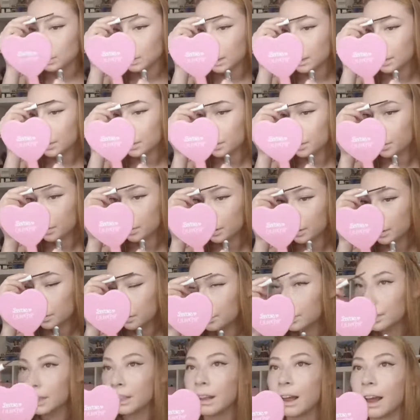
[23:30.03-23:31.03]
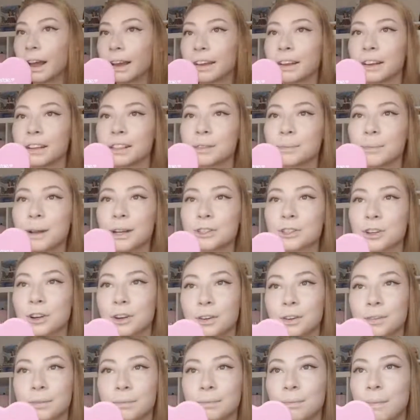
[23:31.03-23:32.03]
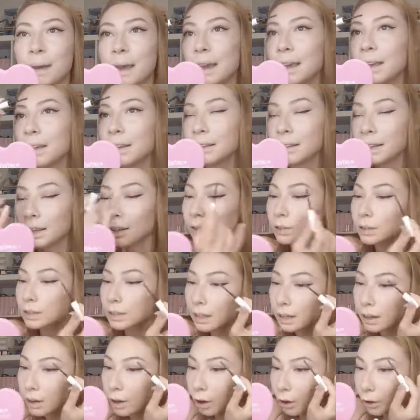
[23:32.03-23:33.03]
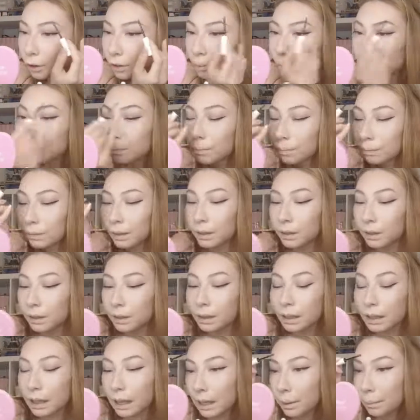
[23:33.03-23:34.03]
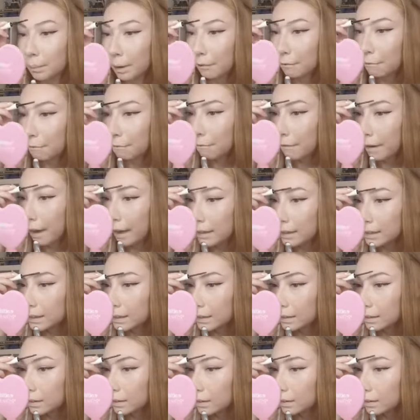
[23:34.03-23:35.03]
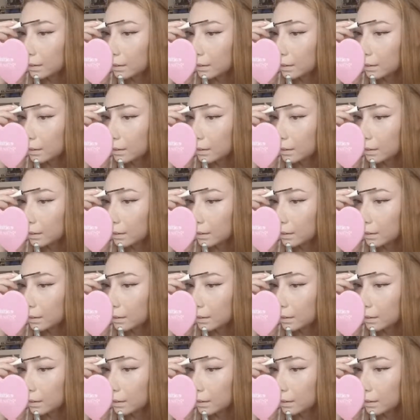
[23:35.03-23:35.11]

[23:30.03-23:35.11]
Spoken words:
I don't know, I don't really like it as much on me. It looks kind of odd in my face.